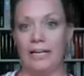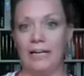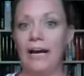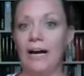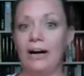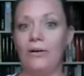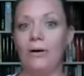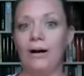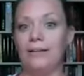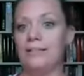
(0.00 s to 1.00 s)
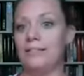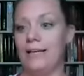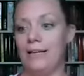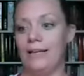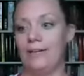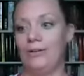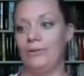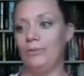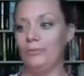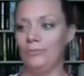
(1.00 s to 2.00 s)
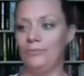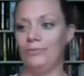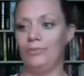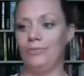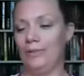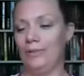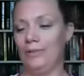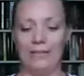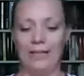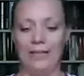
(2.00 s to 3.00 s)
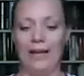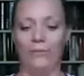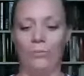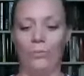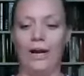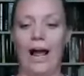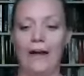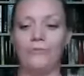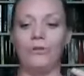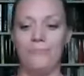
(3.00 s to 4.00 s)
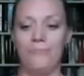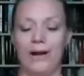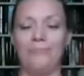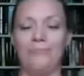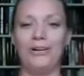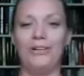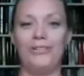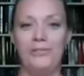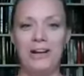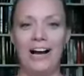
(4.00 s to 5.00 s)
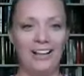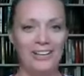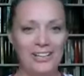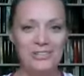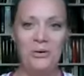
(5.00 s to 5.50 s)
that now, I say, you know, what I remember from college,